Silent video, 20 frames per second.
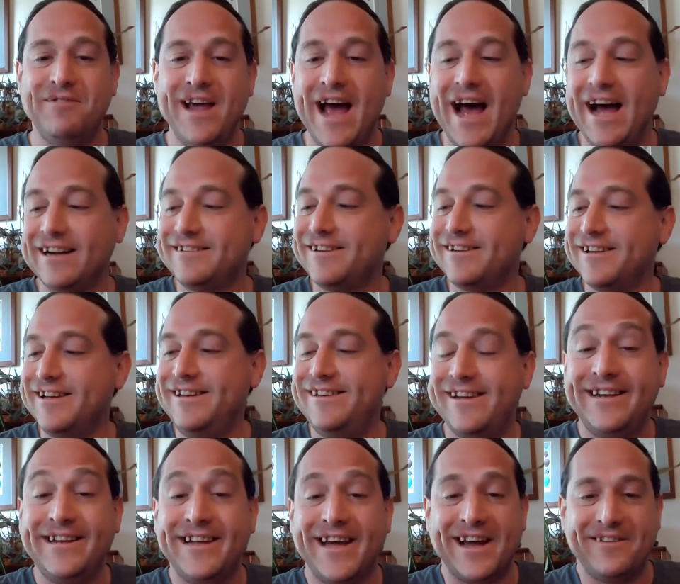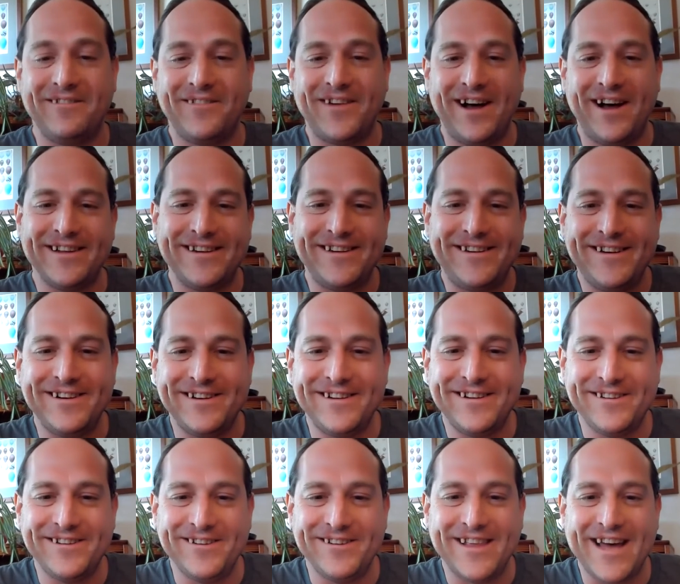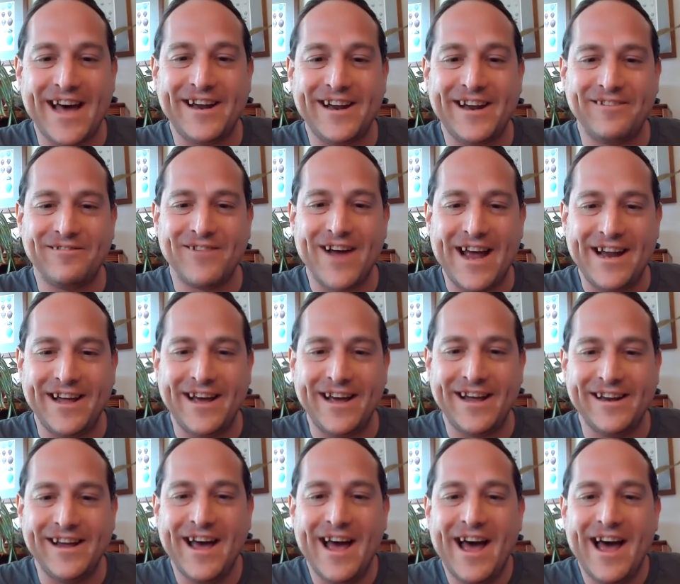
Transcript: we actually did get a volunteer to do that on Reddit.